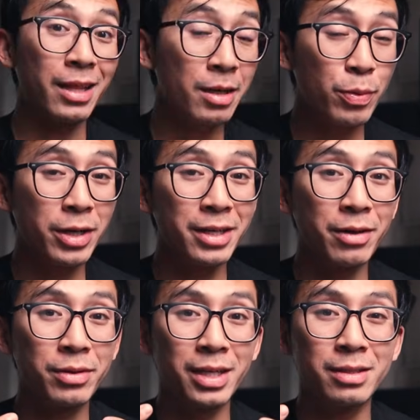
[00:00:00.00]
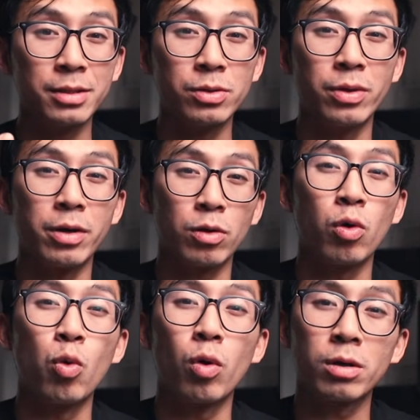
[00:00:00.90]
I like breaking down things into their
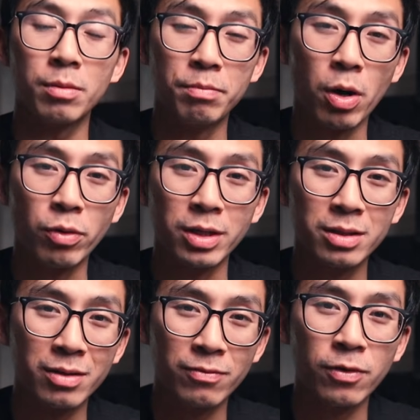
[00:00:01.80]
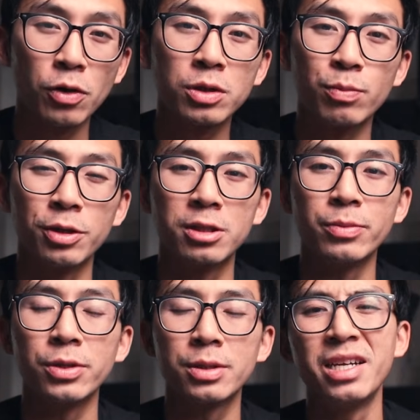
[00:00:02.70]
core components, the first
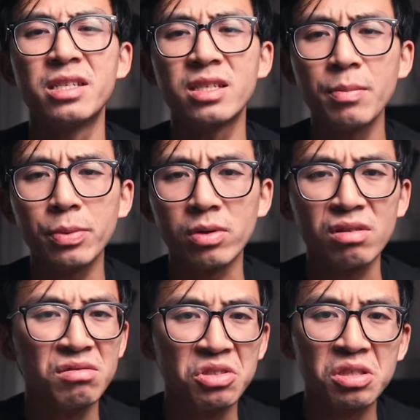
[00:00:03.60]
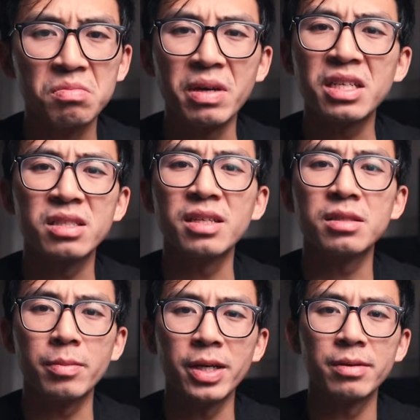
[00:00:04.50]
principles. It's simpler and just makes
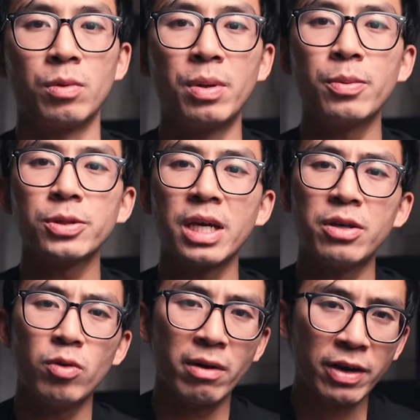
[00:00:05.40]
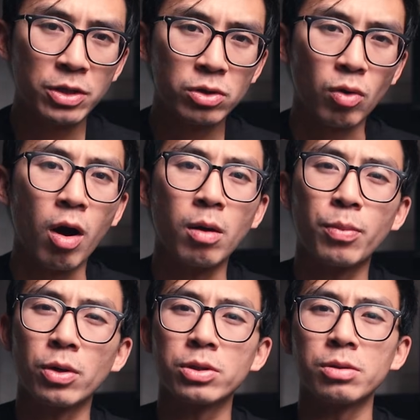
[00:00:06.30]
sense to me. When people say you have a strong
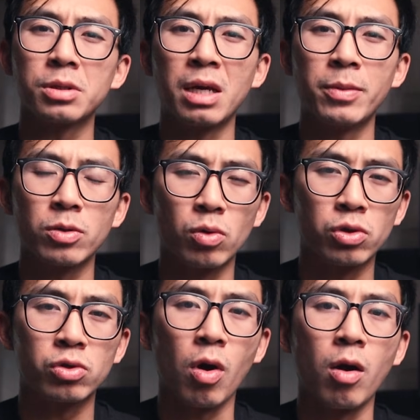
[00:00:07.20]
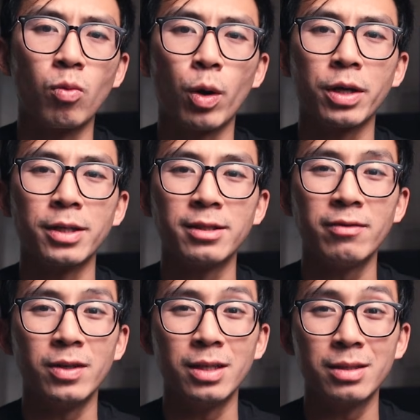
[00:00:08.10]
personal statement or strong work and
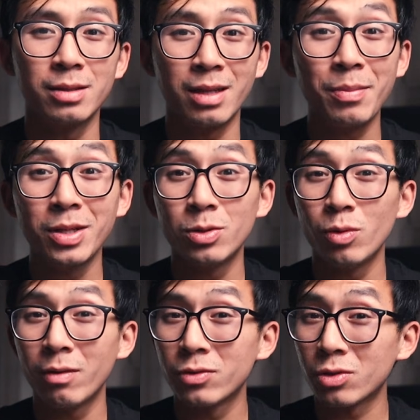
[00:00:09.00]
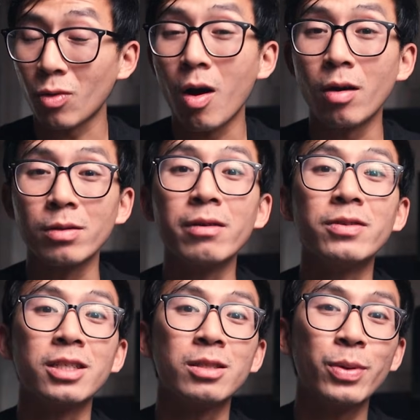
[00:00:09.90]
activities, that means you have strong
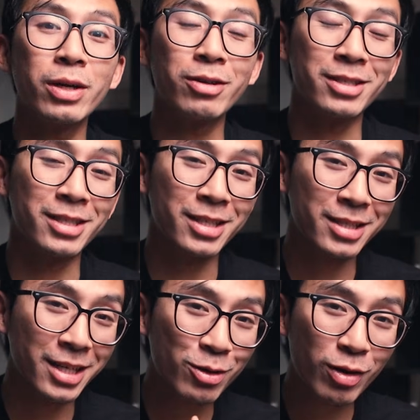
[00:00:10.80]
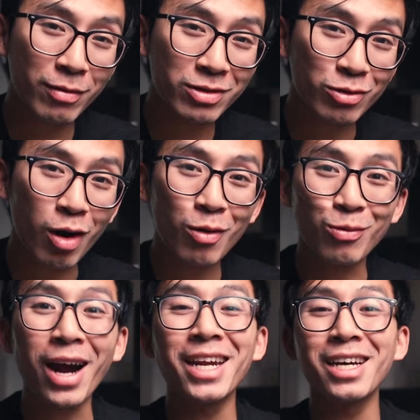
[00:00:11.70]
lived experiences and you have strong
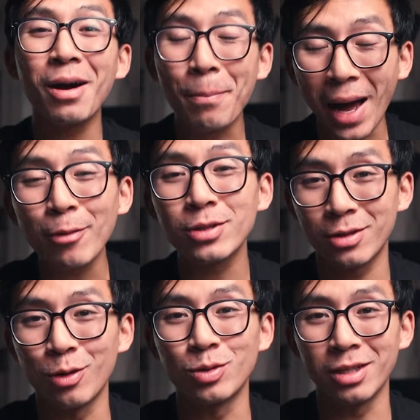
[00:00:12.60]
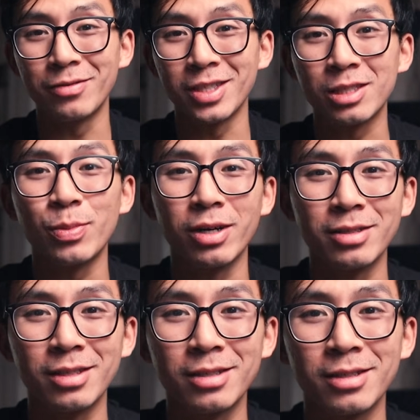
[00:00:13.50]
writing about those lived
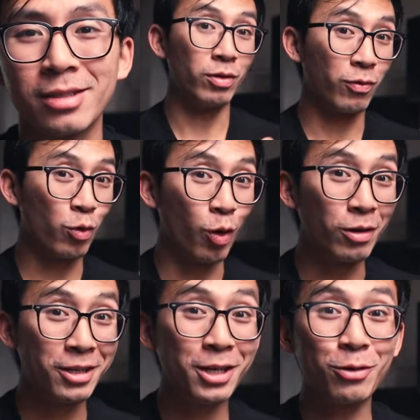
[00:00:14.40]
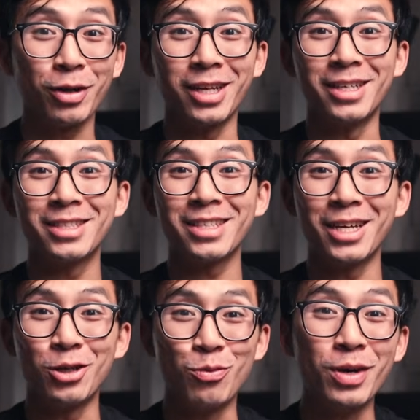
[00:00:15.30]
experiences. You have quality ingredients
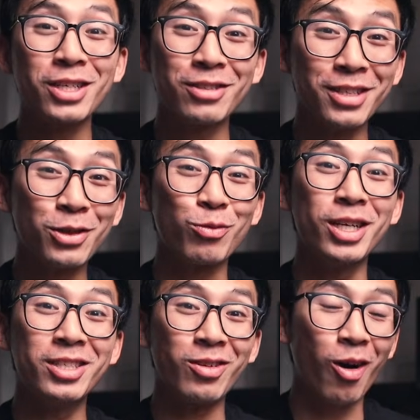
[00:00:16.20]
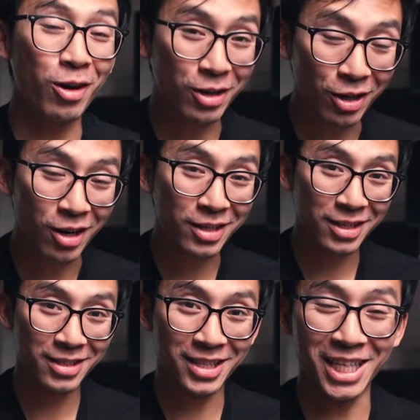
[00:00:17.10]
and you Michelin three star
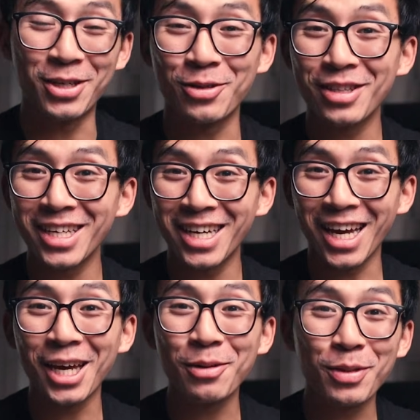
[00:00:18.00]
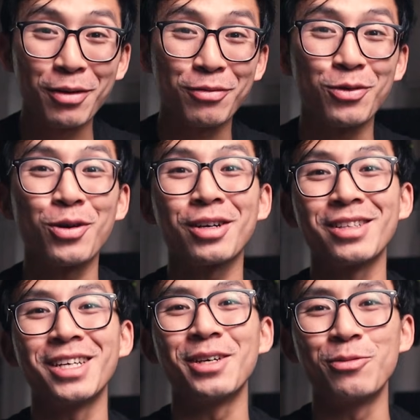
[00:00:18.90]
cooked literally and
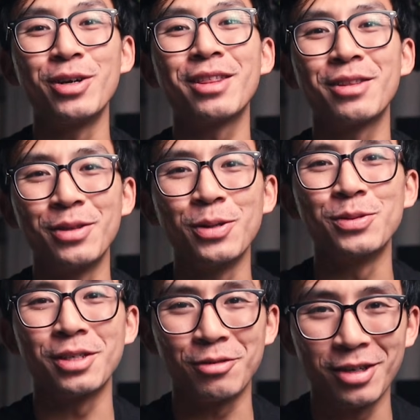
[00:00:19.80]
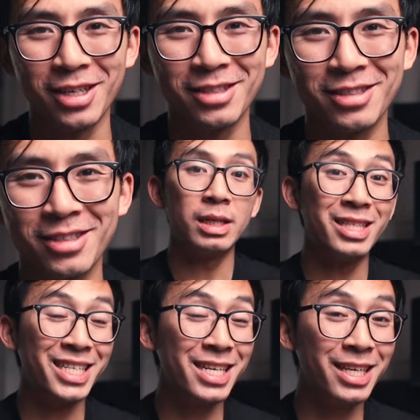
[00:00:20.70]
metaphorically, with those ingredients. In
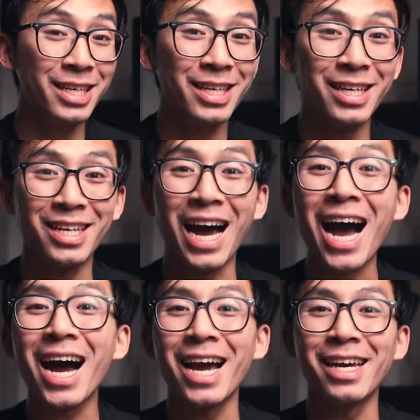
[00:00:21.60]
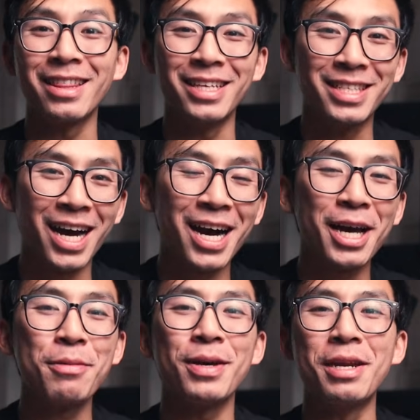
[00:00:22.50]
T and I, the
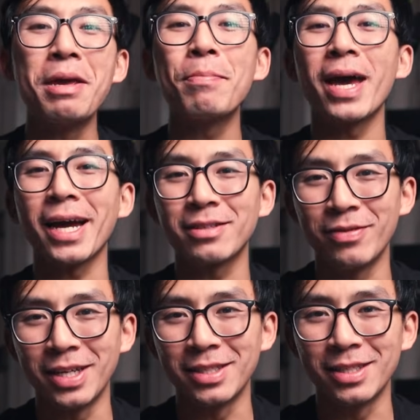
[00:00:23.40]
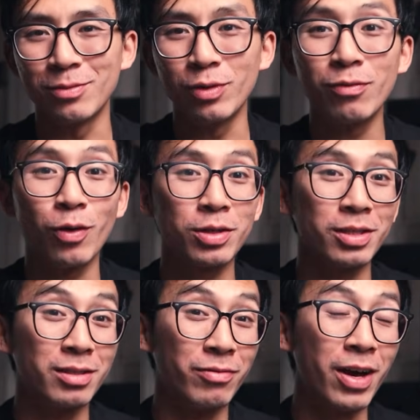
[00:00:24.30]
time and impact phases, we've worked
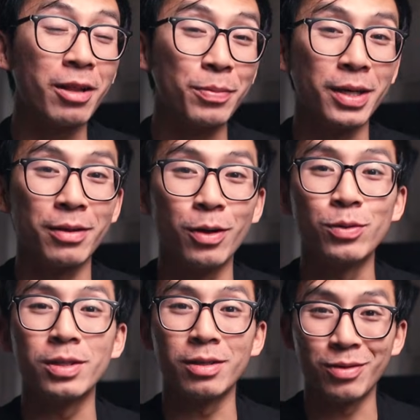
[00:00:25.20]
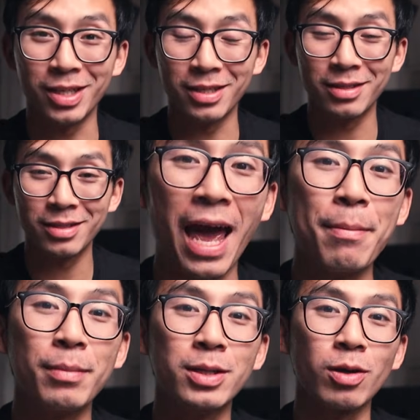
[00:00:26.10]
on developing those ingredients.
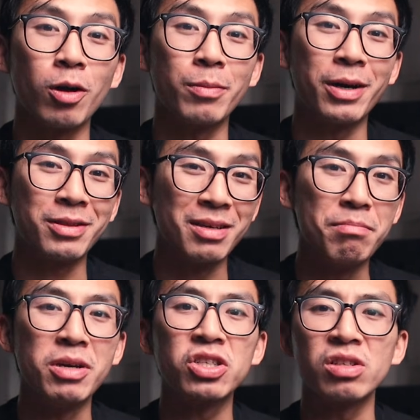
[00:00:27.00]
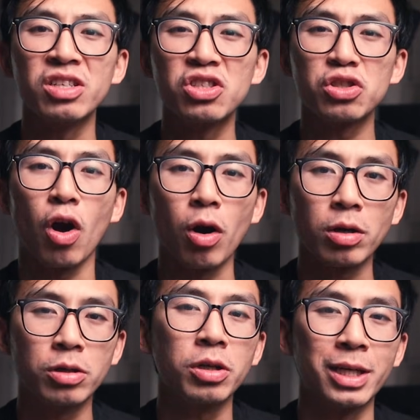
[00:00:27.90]
M is all about the Michelin star
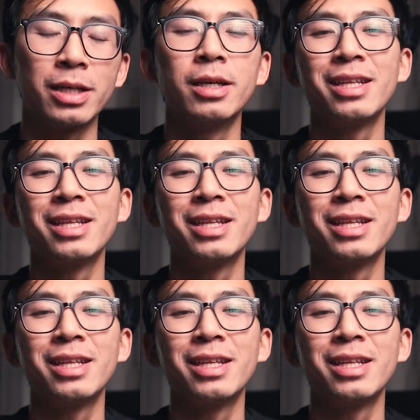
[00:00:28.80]
cooking,